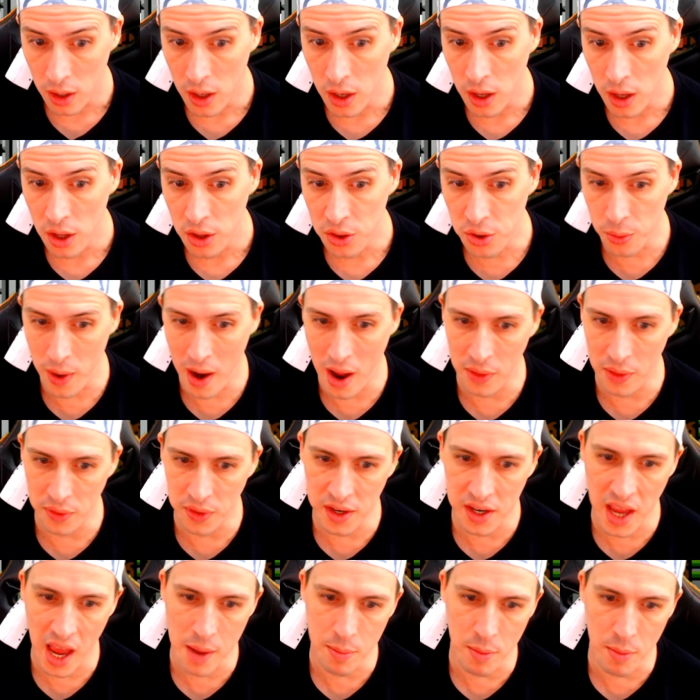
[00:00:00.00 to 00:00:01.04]
throughout the
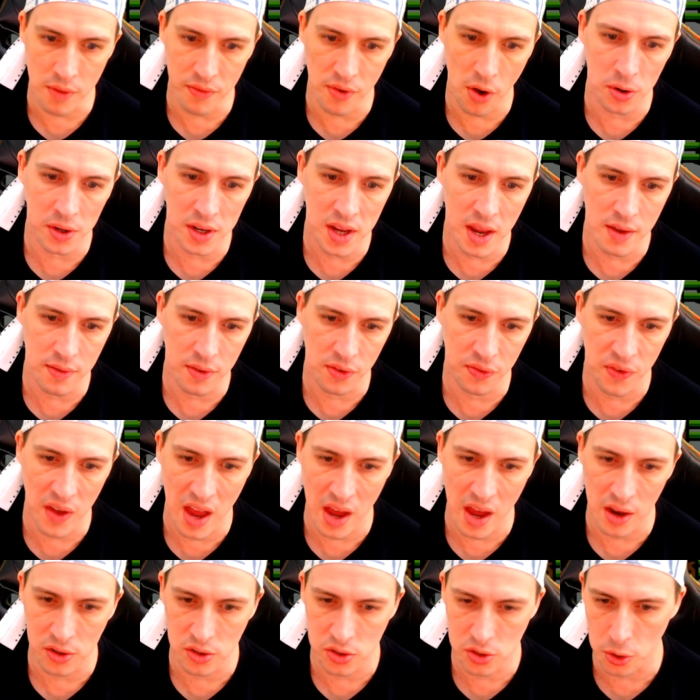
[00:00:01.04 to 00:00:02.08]
game. I've only ever
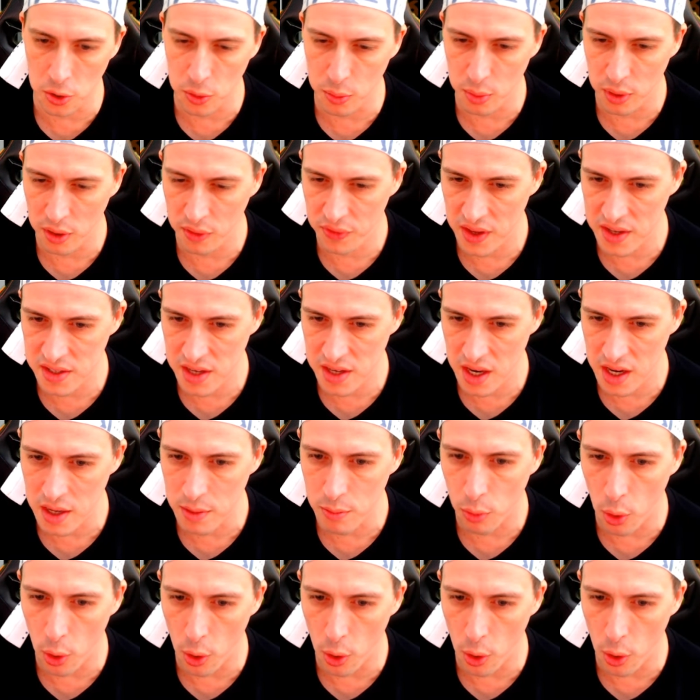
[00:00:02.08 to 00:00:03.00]
found 2, but if there's any more,